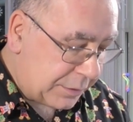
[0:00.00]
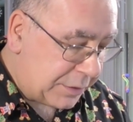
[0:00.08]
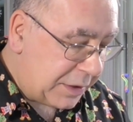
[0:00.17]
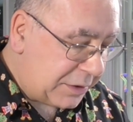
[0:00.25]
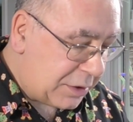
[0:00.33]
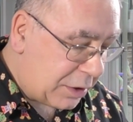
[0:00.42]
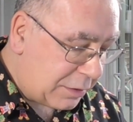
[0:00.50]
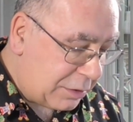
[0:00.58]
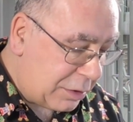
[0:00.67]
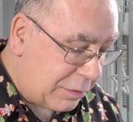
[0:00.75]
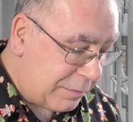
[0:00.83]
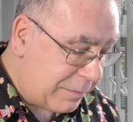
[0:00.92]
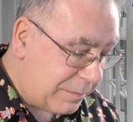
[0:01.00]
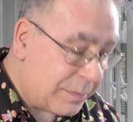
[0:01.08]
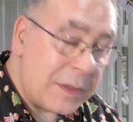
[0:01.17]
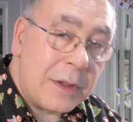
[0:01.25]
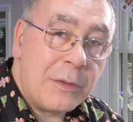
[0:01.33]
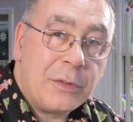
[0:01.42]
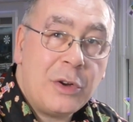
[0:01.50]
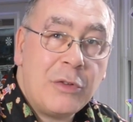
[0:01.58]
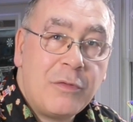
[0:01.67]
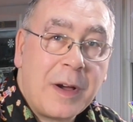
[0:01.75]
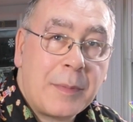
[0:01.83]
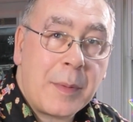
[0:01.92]
These like little, little
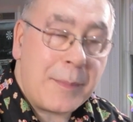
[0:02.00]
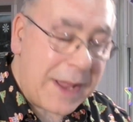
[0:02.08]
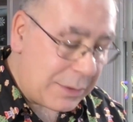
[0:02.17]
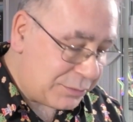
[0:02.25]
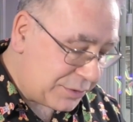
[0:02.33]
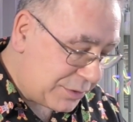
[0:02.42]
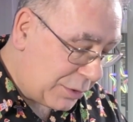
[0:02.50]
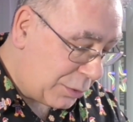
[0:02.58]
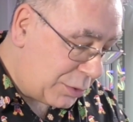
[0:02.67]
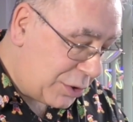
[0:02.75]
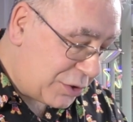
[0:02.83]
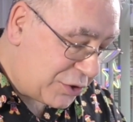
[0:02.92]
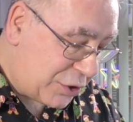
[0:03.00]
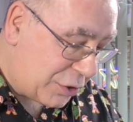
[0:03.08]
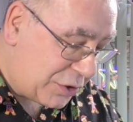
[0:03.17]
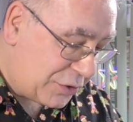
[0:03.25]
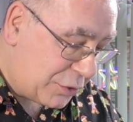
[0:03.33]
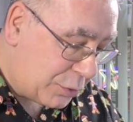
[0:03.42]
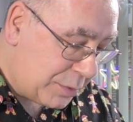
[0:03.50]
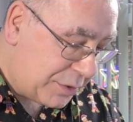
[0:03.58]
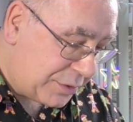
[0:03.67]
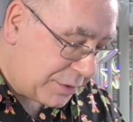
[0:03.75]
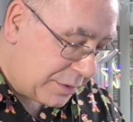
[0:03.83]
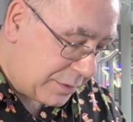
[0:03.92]
rubber mounts or little shock
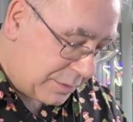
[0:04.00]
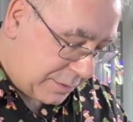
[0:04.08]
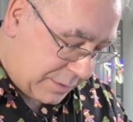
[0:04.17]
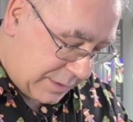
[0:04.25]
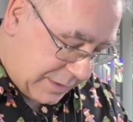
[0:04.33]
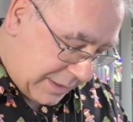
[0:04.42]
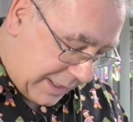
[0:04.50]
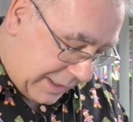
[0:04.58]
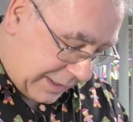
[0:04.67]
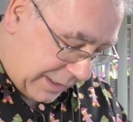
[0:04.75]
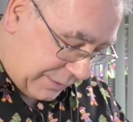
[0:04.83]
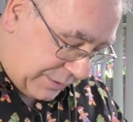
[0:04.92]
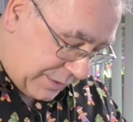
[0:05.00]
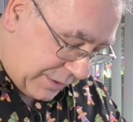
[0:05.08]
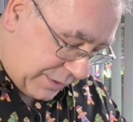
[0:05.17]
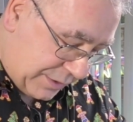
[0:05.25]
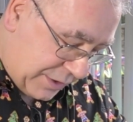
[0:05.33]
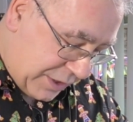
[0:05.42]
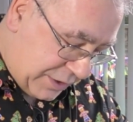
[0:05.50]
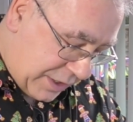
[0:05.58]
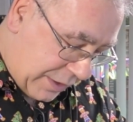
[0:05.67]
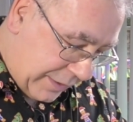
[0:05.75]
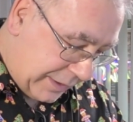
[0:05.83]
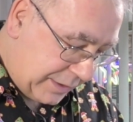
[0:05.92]
absorbers. There it goes. She's
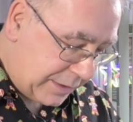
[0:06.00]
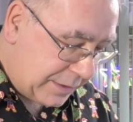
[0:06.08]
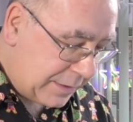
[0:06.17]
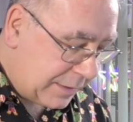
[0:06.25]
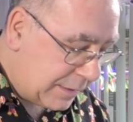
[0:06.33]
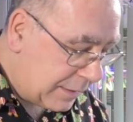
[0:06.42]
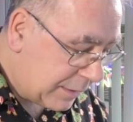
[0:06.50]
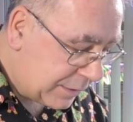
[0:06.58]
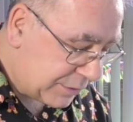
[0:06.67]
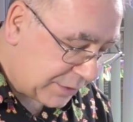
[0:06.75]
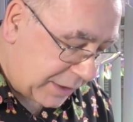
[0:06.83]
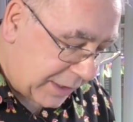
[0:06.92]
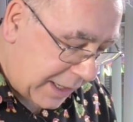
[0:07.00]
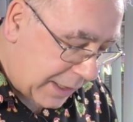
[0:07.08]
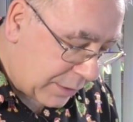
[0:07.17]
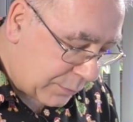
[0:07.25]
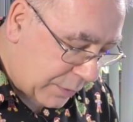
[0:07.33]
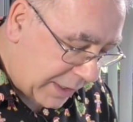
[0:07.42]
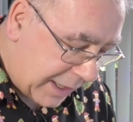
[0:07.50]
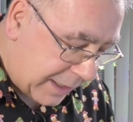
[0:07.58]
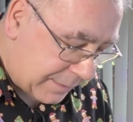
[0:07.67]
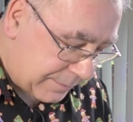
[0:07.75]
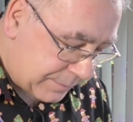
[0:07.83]
going. See that one out.